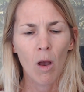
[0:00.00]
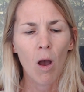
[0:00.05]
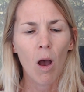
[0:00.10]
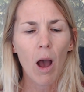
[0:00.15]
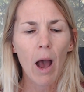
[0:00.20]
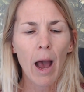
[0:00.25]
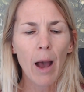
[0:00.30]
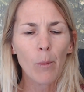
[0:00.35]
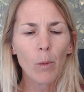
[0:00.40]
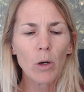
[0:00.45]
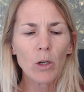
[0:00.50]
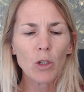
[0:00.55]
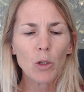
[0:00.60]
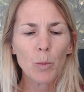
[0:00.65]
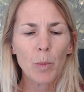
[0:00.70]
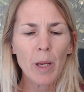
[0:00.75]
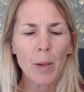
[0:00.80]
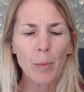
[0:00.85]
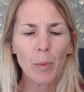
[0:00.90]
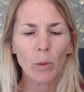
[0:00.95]
I watched
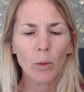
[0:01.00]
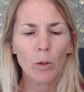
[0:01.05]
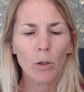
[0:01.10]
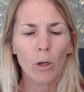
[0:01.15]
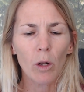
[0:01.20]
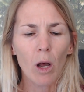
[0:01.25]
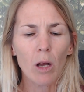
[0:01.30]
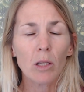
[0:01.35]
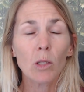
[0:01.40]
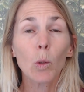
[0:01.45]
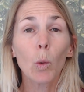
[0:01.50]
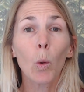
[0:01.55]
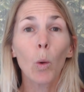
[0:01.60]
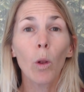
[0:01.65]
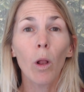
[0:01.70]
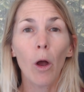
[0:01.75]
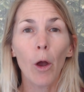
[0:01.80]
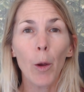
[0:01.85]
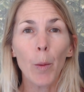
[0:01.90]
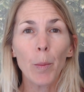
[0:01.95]
people who lost all
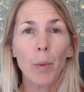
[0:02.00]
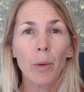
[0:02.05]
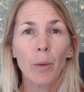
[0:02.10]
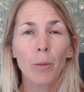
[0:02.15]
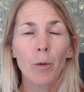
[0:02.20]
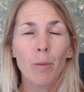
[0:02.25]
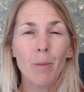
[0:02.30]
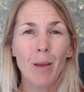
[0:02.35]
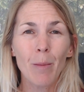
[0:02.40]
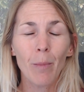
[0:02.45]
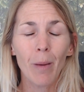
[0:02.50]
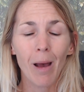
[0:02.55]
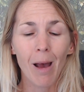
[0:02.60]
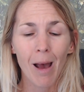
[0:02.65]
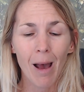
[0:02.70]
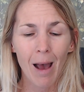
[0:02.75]
hope remember